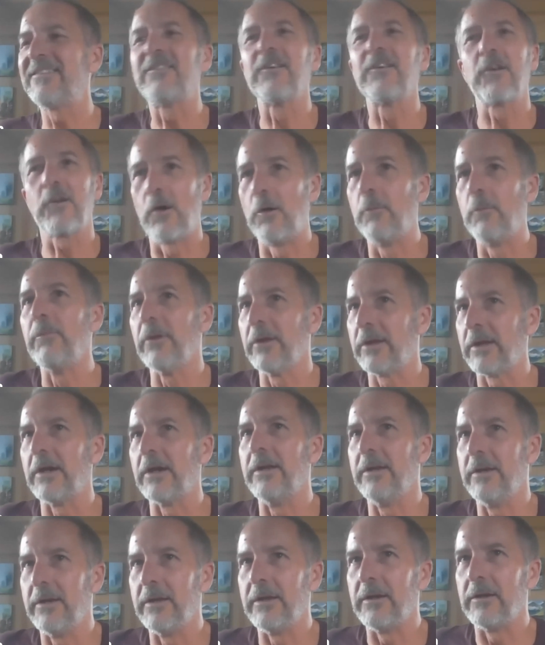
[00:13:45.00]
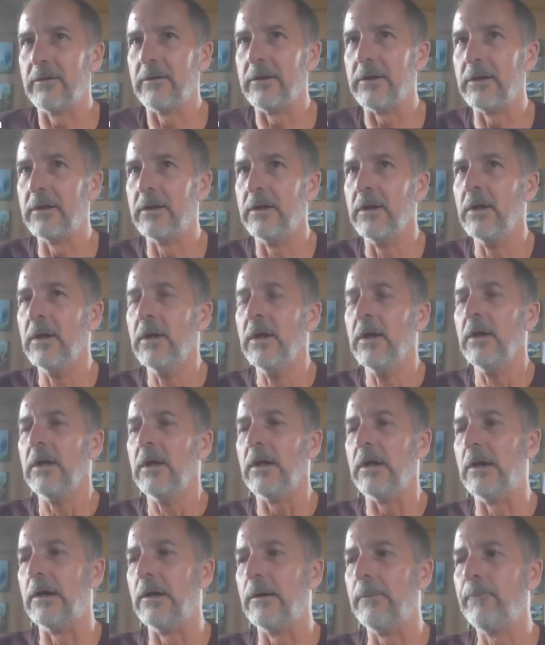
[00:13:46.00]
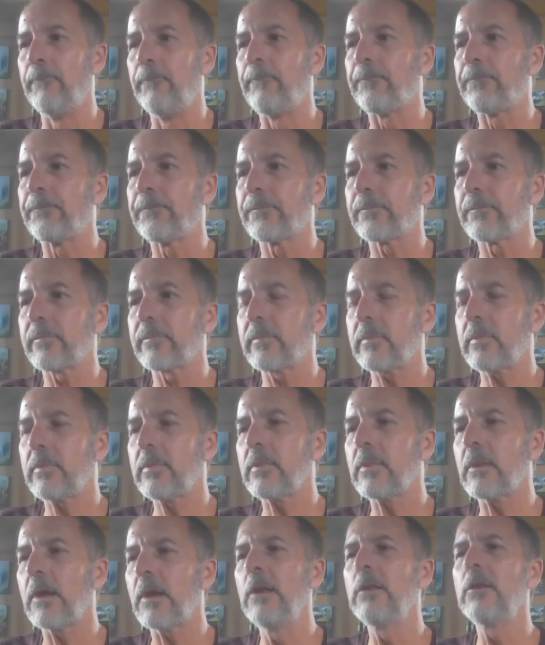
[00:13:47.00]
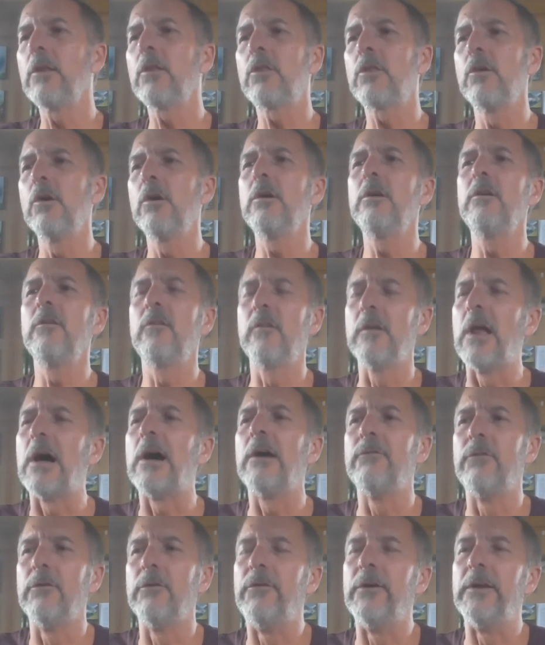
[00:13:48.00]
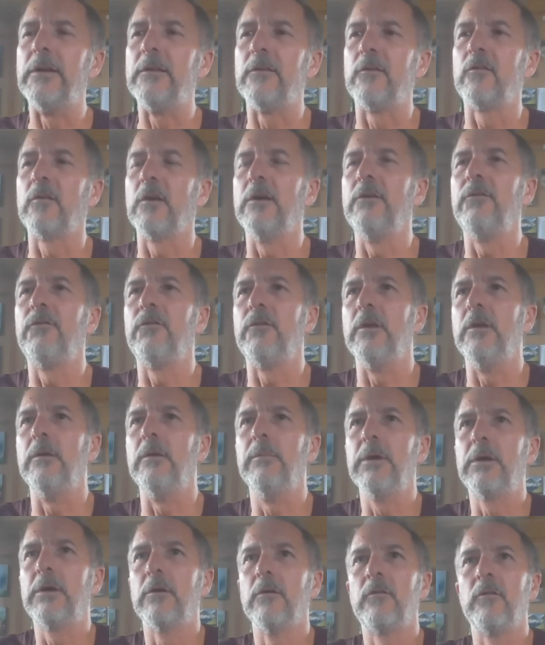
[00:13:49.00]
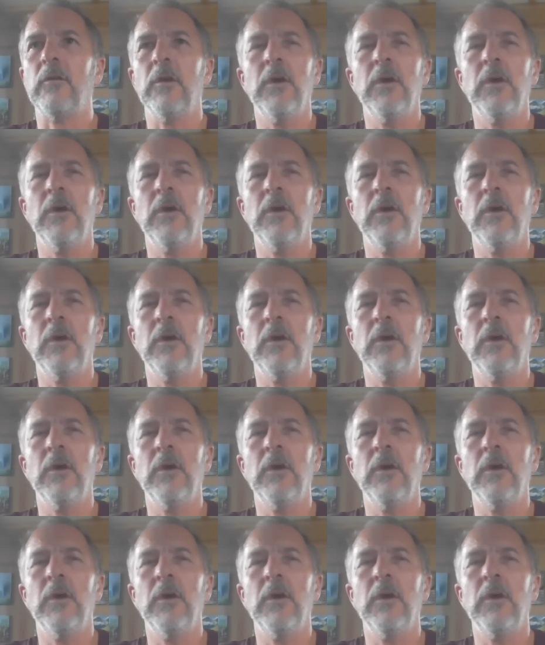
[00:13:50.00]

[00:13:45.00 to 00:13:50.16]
a complicated area. And the third is live event safety, because